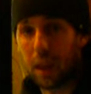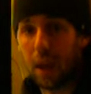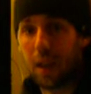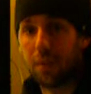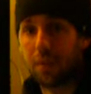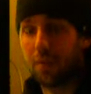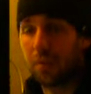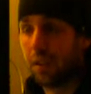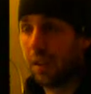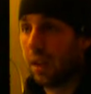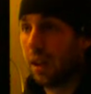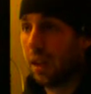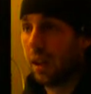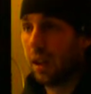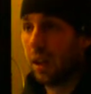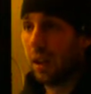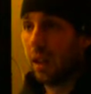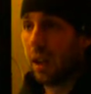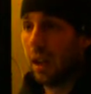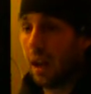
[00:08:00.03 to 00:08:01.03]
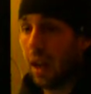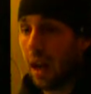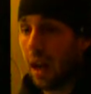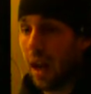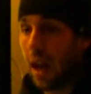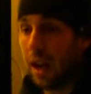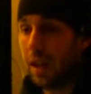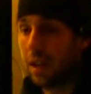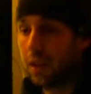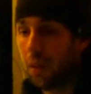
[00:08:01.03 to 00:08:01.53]
life,
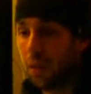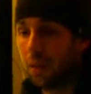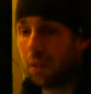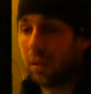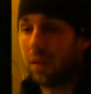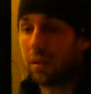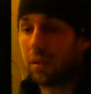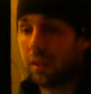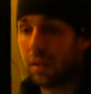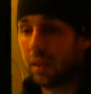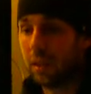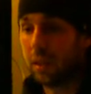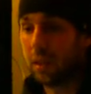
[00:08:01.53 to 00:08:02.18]
I noticed